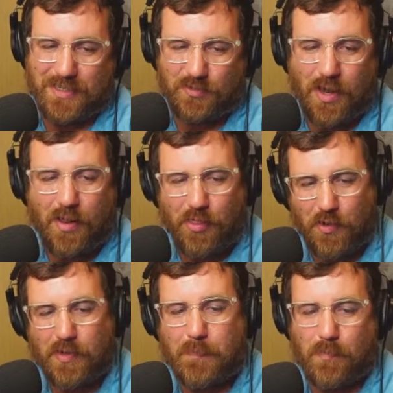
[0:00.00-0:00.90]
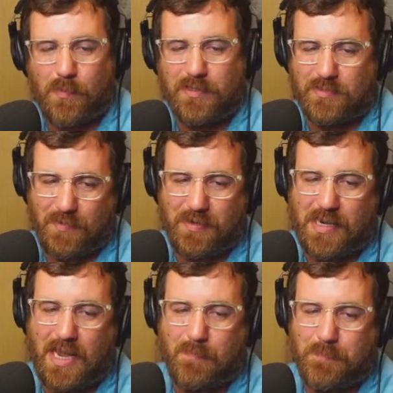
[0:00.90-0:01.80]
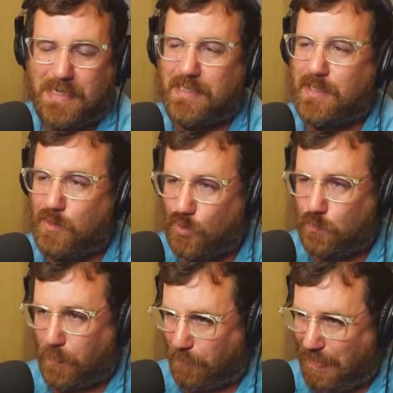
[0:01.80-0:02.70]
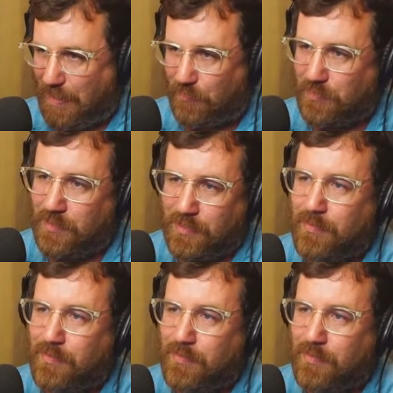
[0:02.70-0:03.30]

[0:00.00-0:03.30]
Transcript: is 30.79 BTUs per pound.